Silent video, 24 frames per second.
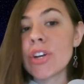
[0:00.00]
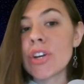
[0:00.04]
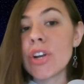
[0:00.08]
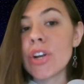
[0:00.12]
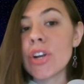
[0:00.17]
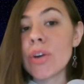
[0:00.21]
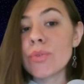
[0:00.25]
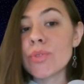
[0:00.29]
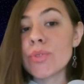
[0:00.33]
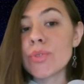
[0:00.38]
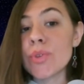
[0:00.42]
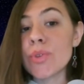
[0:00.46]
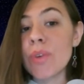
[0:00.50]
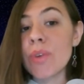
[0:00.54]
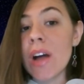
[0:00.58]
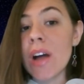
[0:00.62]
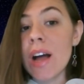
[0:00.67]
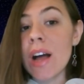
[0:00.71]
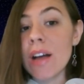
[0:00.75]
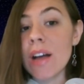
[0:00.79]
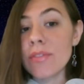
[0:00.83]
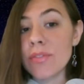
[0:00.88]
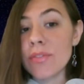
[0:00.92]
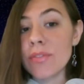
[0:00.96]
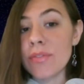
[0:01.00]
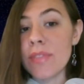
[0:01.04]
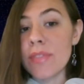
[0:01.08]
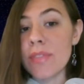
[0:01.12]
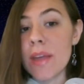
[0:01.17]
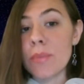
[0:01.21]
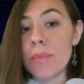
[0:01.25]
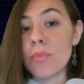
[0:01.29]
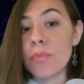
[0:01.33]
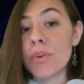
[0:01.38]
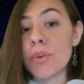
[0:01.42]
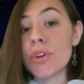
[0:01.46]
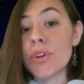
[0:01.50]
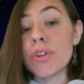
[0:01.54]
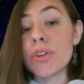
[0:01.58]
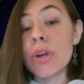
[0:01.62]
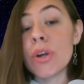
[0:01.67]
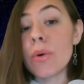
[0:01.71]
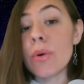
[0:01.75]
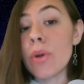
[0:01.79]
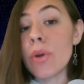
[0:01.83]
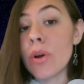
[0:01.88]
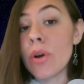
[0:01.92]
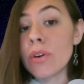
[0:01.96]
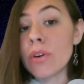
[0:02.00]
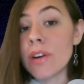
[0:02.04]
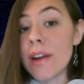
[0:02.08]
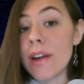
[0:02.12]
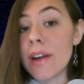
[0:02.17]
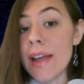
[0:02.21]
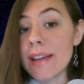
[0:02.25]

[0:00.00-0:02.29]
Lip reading: Close to half of them were no longer